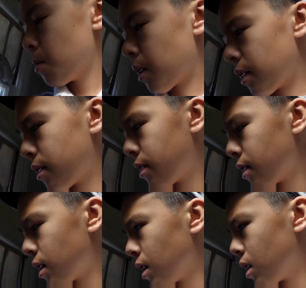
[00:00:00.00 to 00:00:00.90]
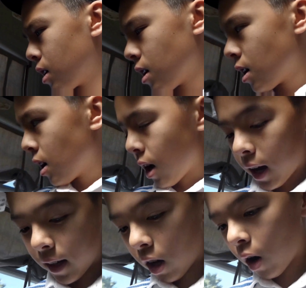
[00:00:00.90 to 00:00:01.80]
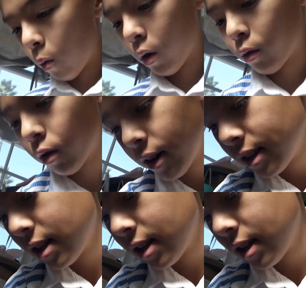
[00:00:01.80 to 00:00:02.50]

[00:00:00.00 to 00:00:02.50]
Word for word: but I think I got one right